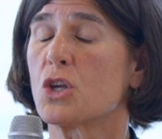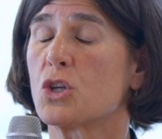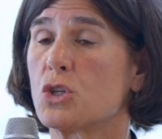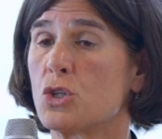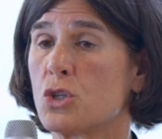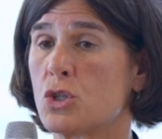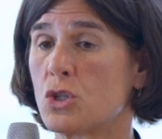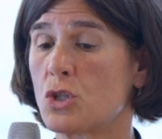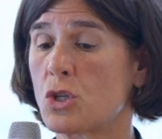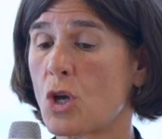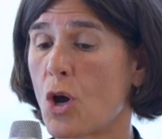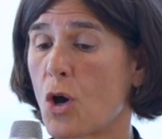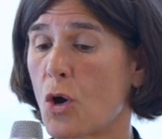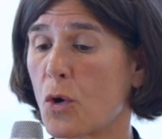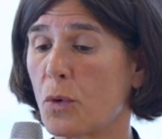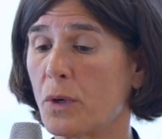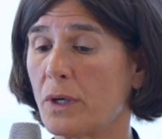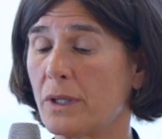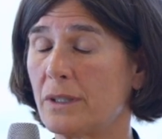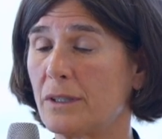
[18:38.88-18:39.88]

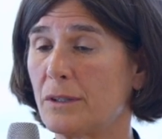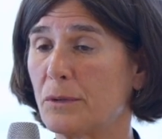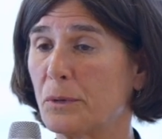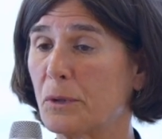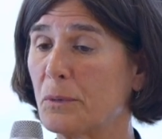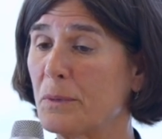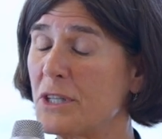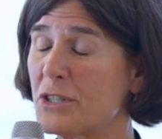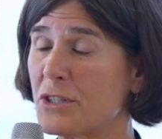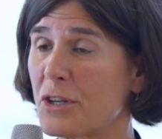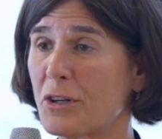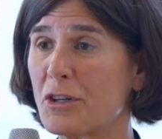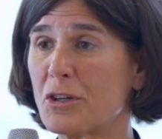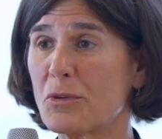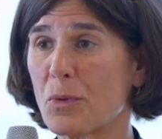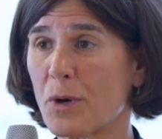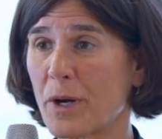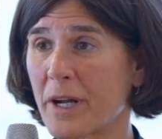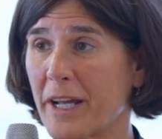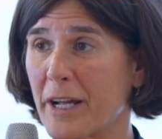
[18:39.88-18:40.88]
So when we started
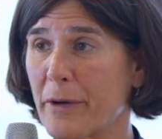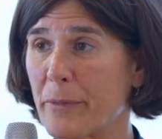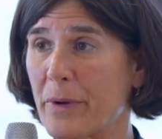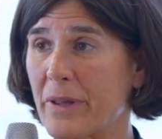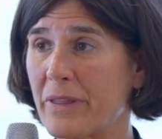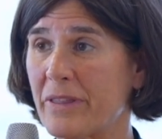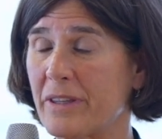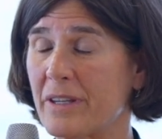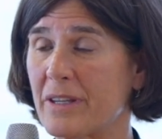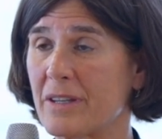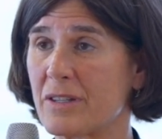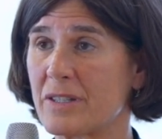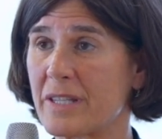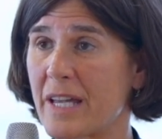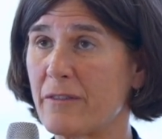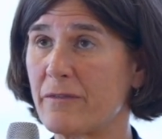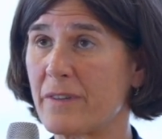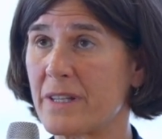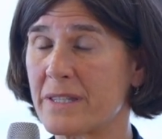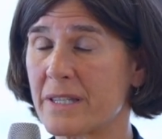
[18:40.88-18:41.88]
working with the
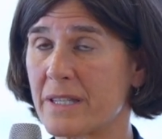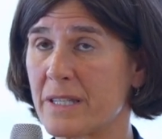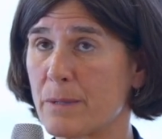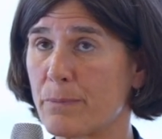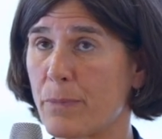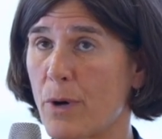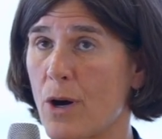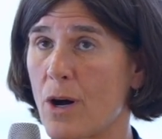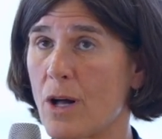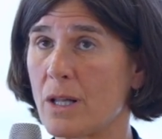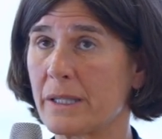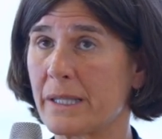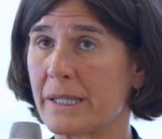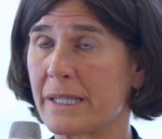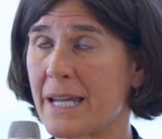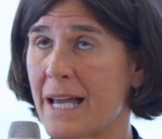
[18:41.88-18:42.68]
St. Vincent de Paul and the